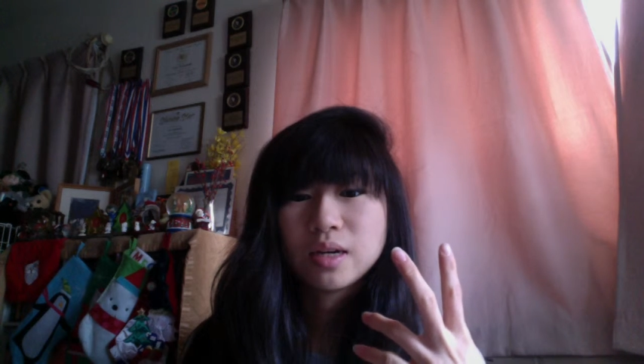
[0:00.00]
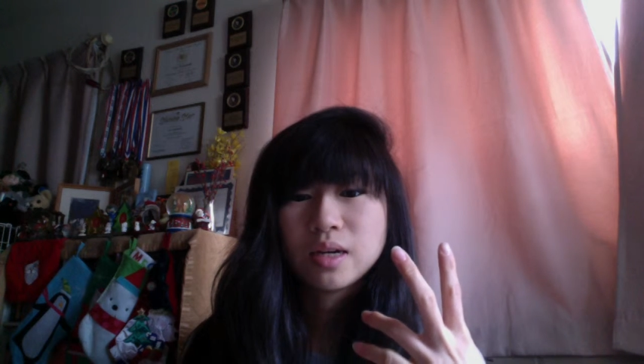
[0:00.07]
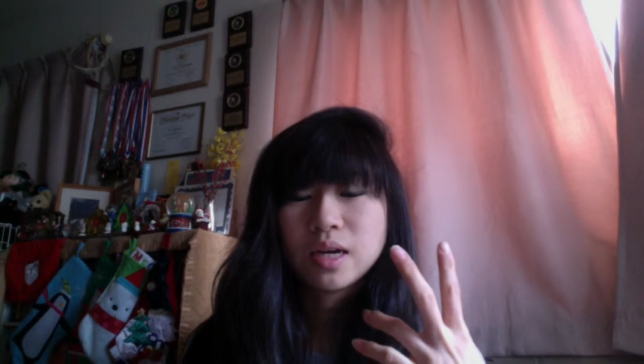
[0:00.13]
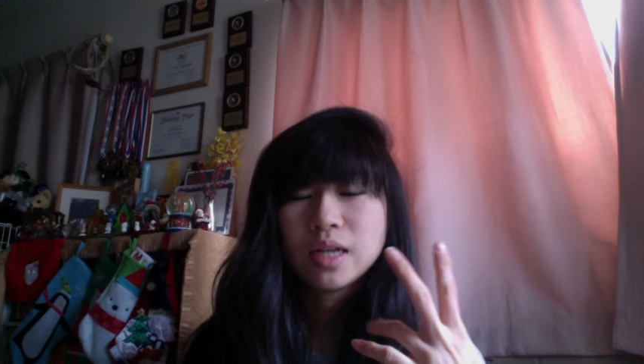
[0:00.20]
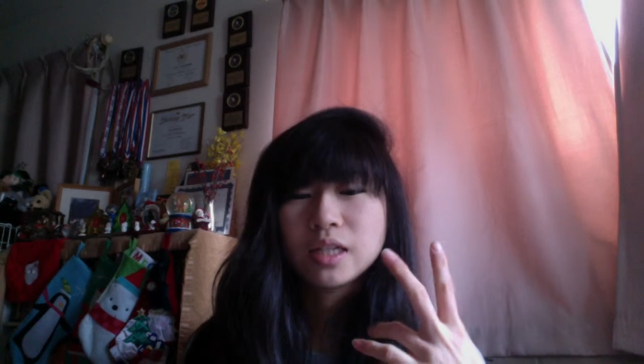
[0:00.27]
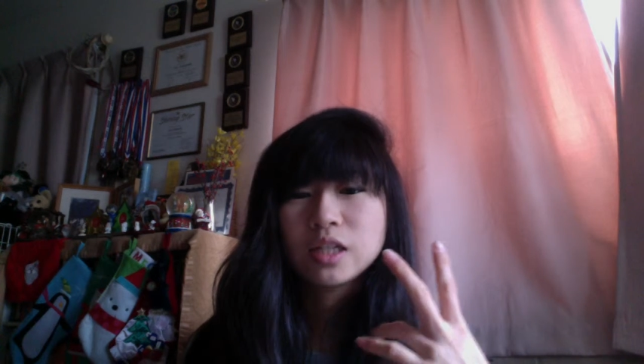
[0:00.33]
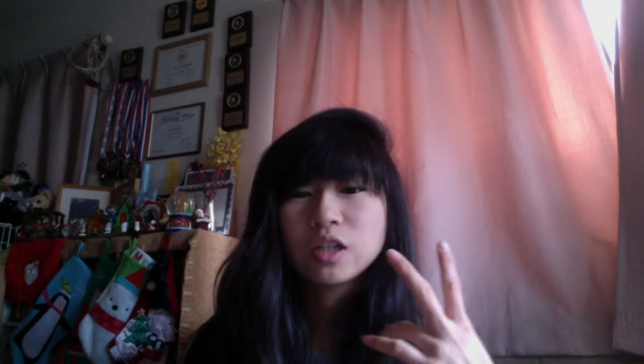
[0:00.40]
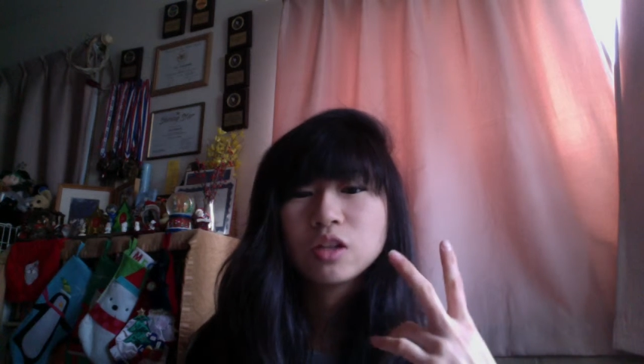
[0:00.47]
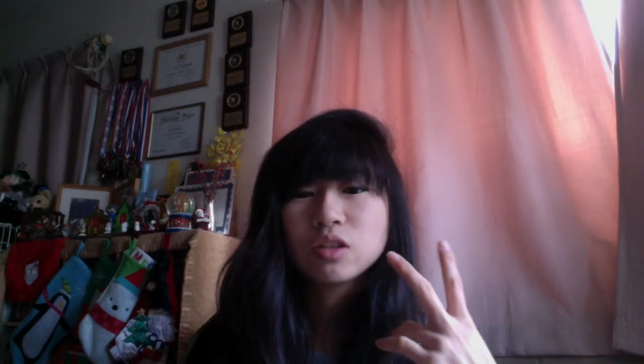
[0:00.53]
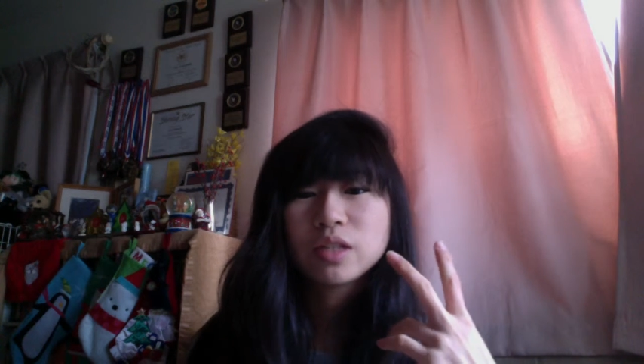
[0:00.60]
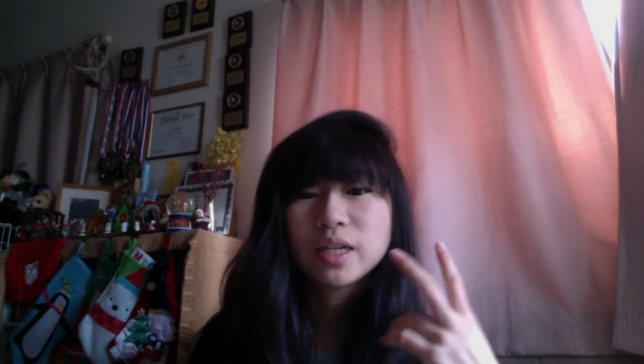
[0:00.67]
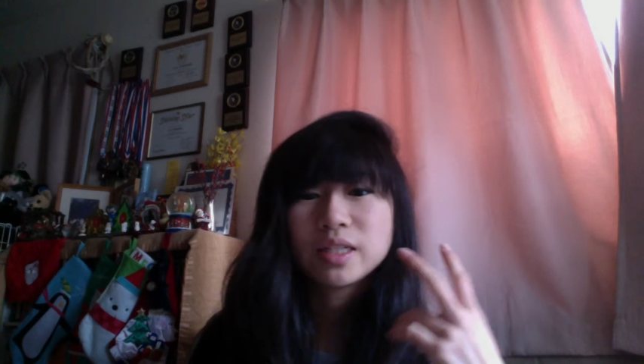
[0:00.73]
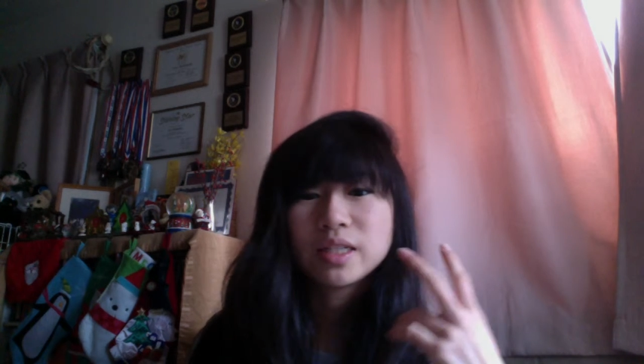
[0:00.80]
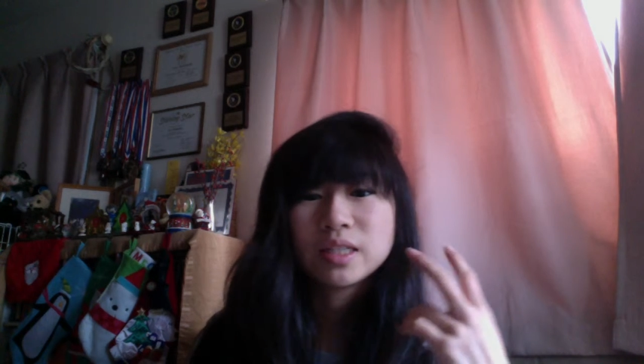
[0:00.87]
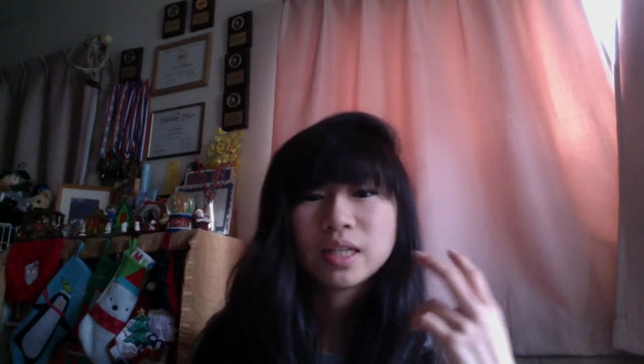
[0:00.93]
And the girl
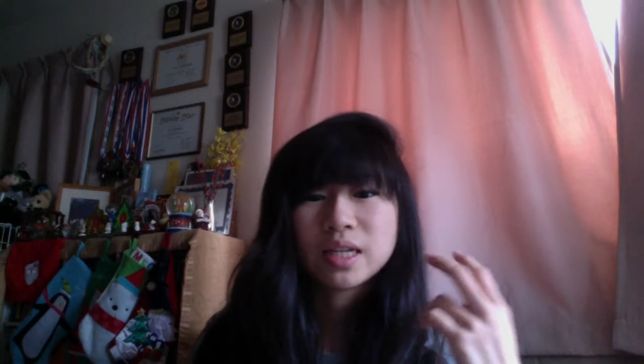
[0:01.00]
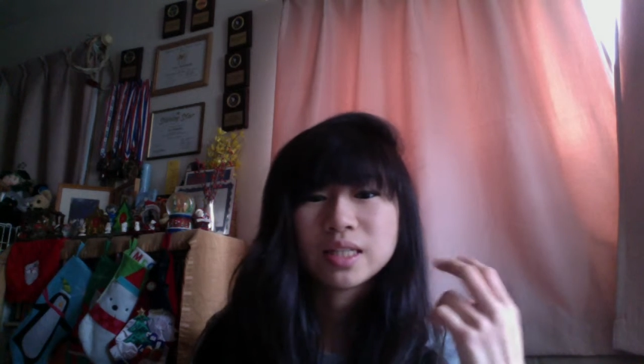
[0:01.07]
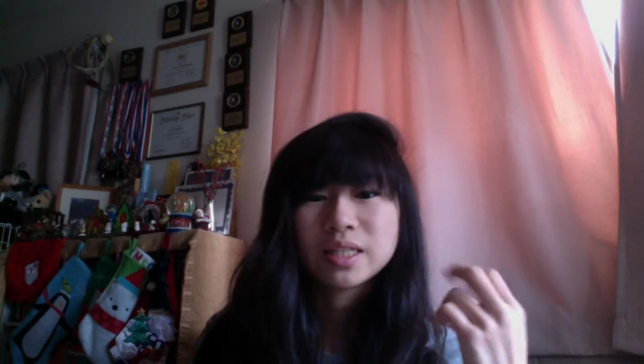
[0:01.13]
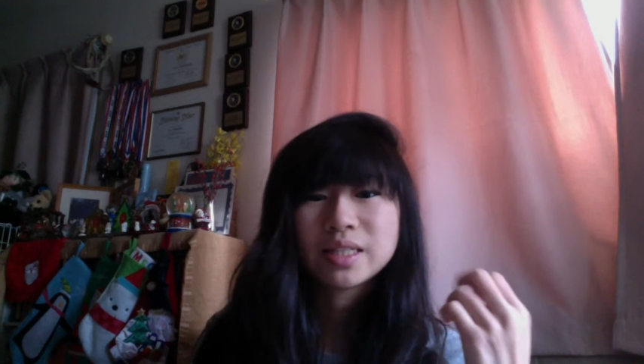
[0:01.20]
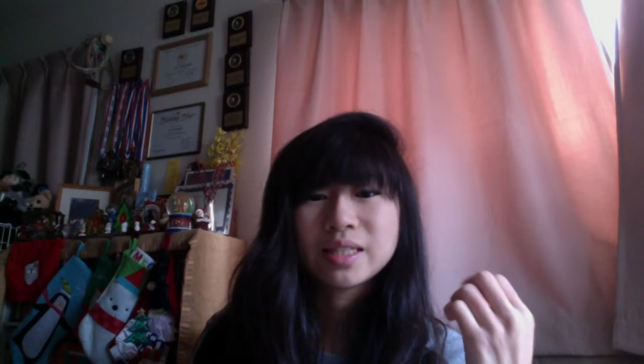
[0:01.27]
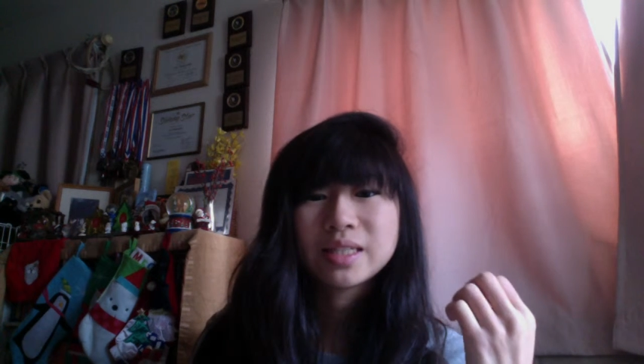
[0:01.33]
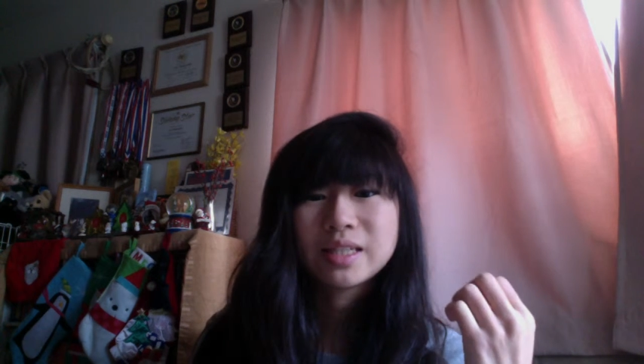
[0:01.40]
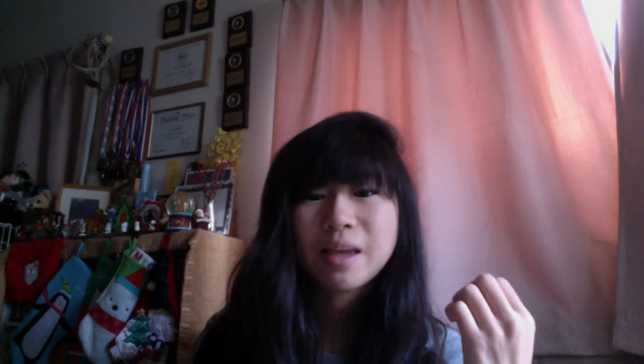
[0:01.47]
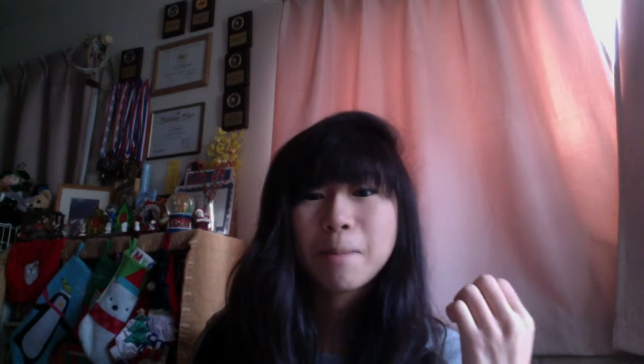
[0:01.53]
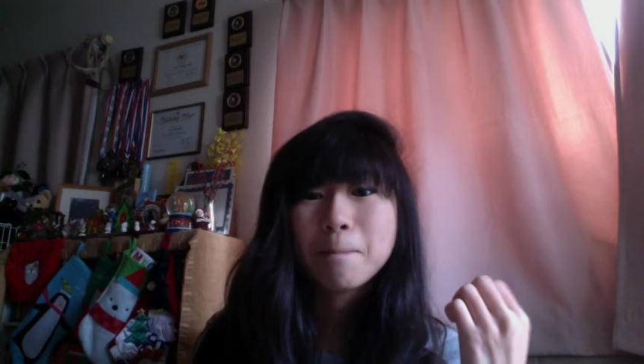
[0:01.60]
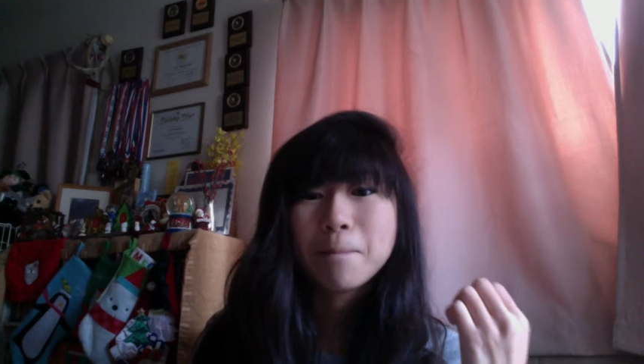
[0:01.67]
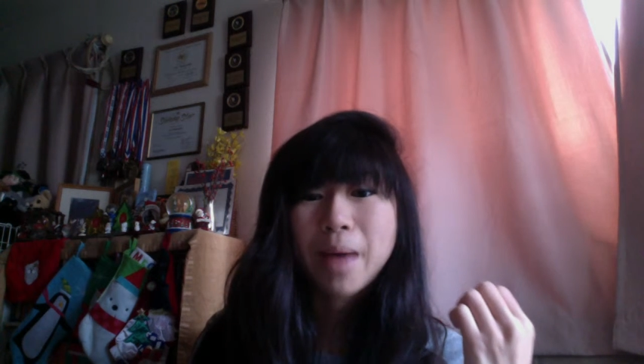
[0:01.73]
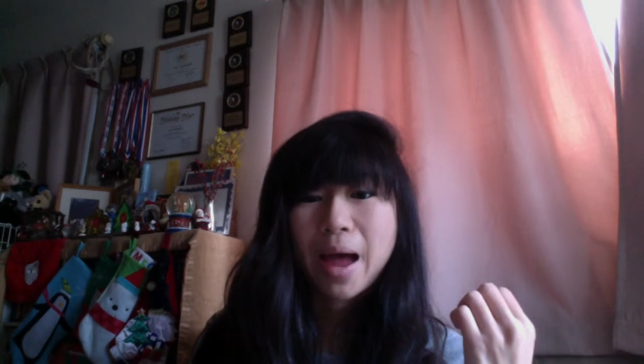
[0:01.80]
takes a step